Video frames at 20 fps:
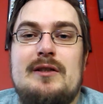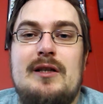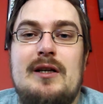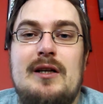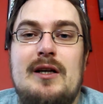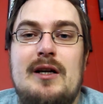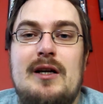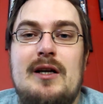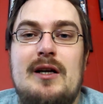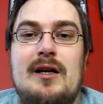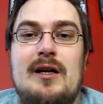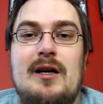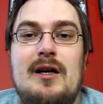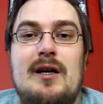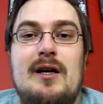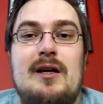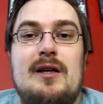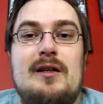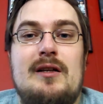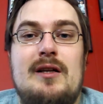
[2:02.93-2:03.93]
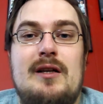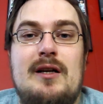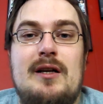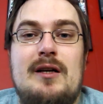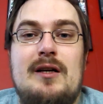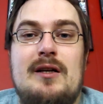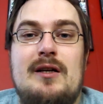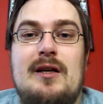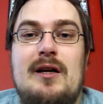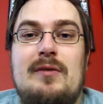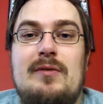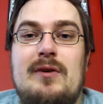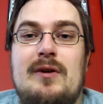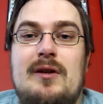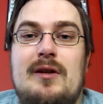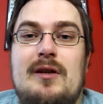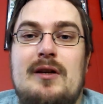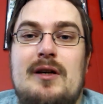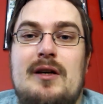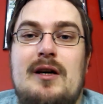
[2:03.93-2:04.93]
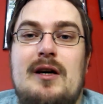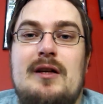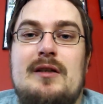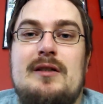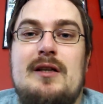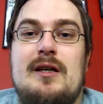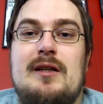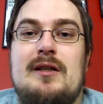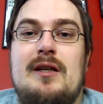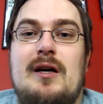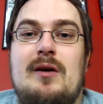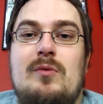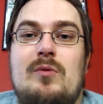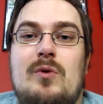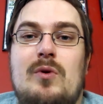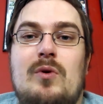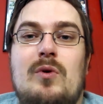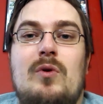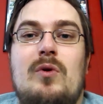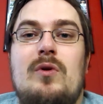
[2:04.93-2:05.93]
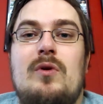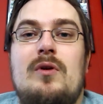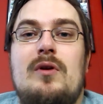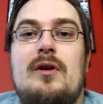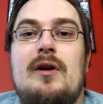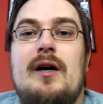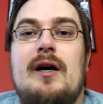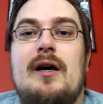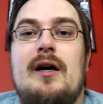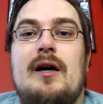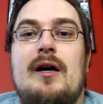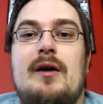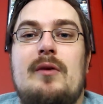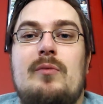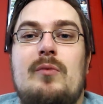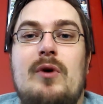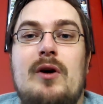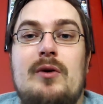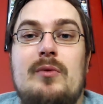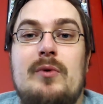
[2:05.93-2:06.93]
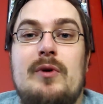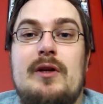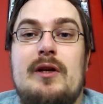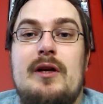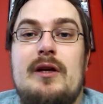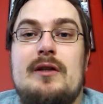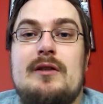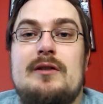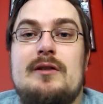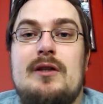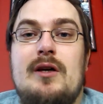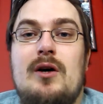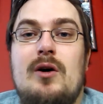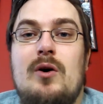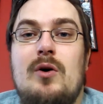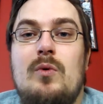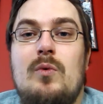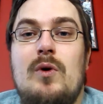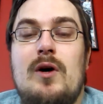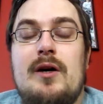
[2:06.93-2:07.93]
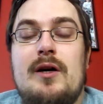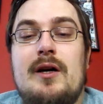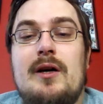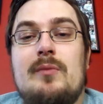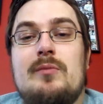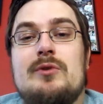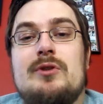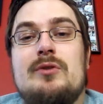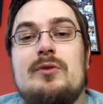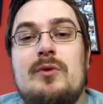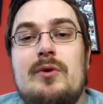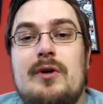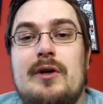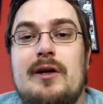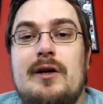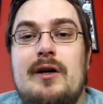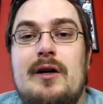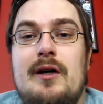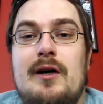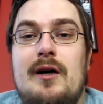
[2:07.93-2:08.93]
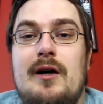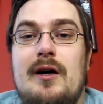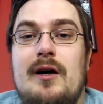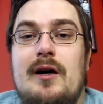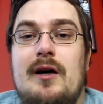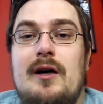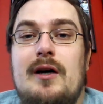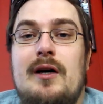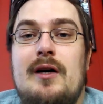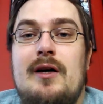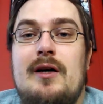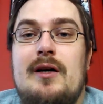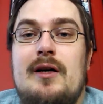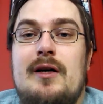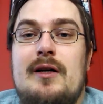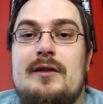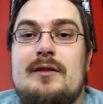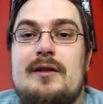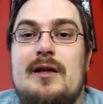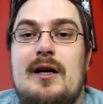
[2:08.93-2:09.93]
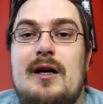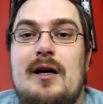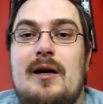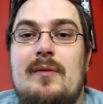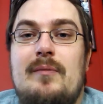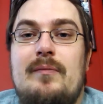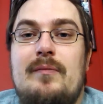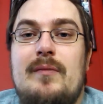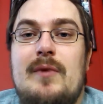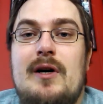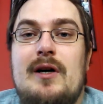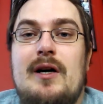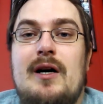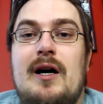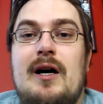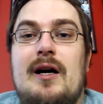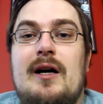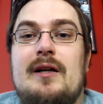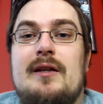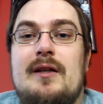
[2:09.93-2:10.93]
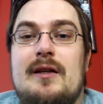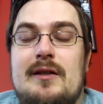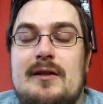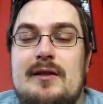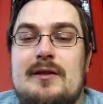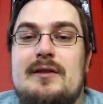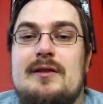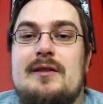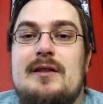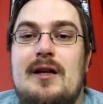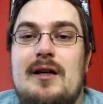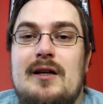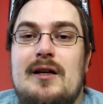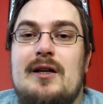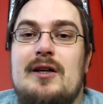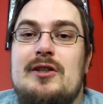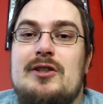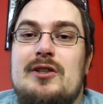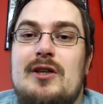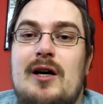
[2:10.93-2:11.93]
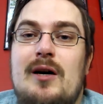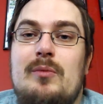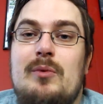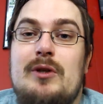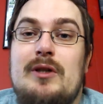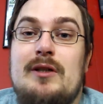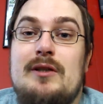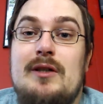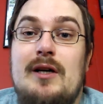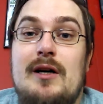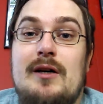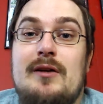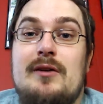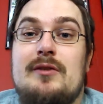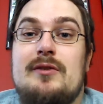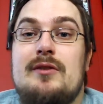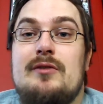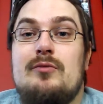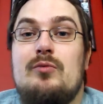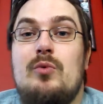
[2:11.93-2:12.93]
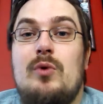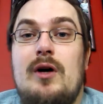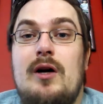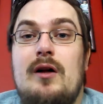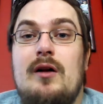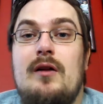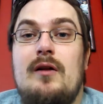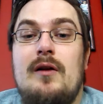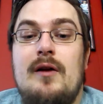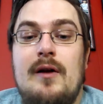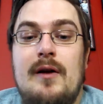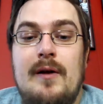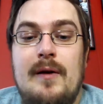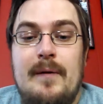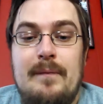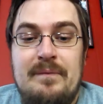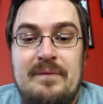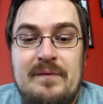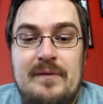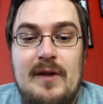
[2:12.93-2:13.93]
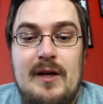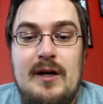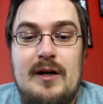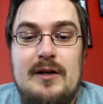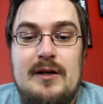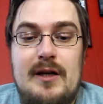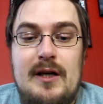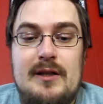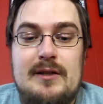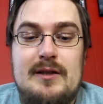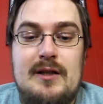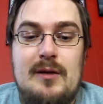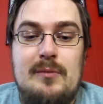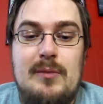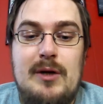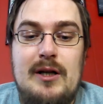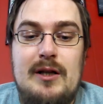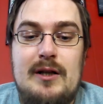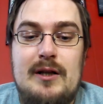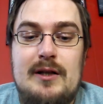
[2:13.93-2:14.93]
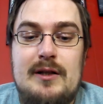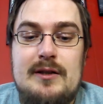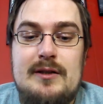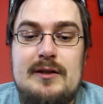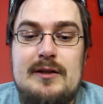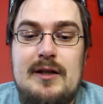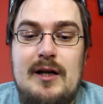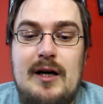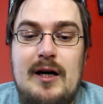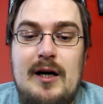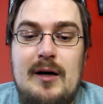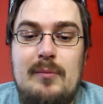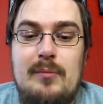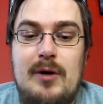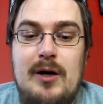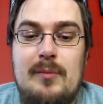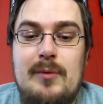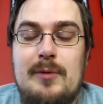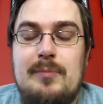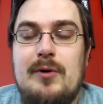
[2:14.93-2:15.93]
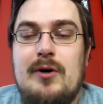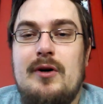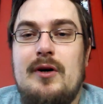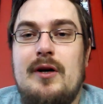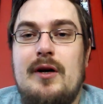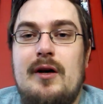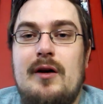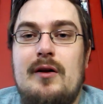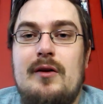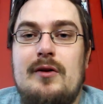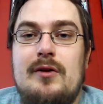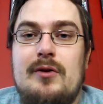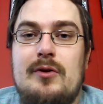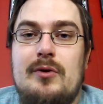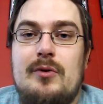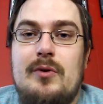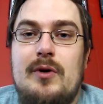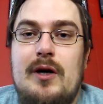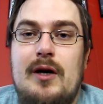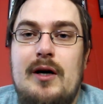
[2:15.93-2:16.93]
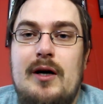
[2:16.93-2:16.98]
City that he could definitely take that role and run with it. So Joakim Soria is a guy I think that's going to get a shot with the Tigers as well. Next on my list, Bobby Parnell, who